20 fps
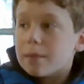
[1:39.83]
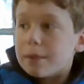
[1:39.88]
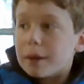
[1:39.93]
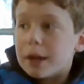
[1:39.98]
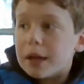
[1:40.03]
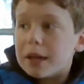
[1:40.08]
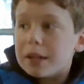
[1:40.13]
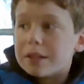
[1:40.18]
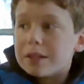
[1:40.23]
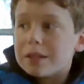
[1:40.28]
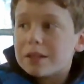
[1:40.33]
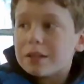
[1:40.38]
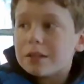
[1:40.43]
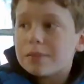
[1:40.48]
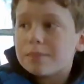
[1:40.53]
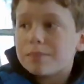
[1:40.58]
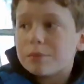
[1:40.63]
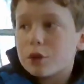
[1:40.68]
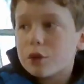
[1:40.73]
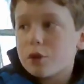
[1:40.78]

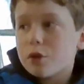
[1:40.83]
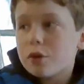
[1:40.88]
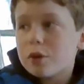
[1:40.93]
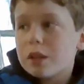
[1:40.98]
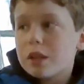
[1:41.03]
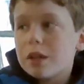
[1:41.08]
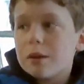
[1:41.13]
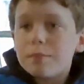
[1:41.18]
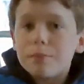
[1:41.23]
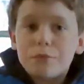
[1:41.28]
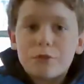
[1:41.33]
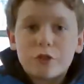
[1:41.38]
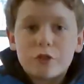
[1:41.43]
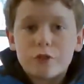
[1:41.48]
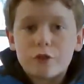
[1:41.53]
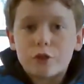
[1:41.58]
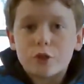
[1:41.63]
But currently, just